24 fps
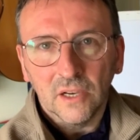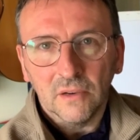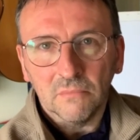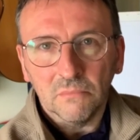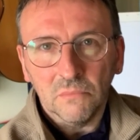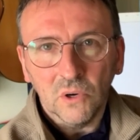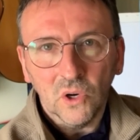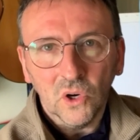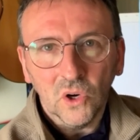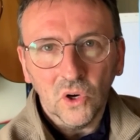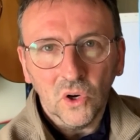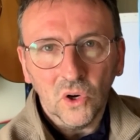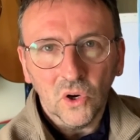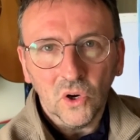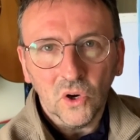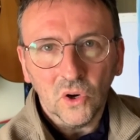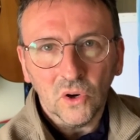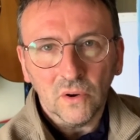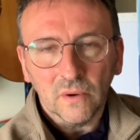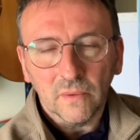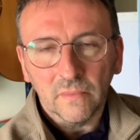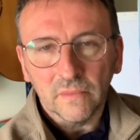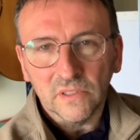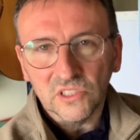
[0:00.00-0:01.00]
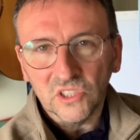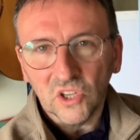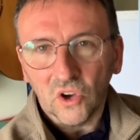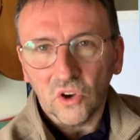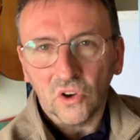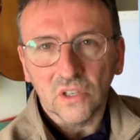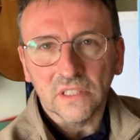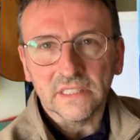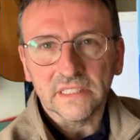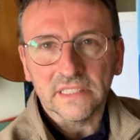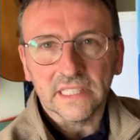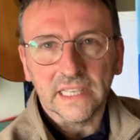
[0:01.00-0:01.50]
more
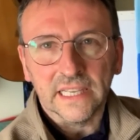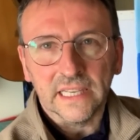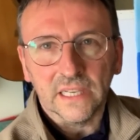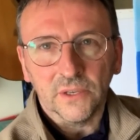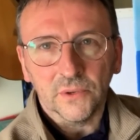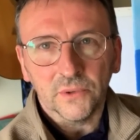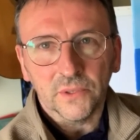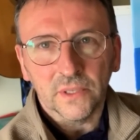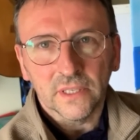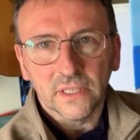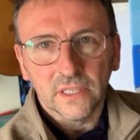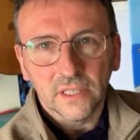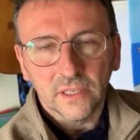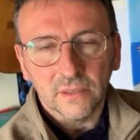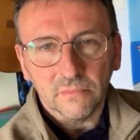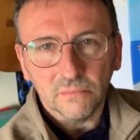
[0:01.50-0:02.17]
lockdown,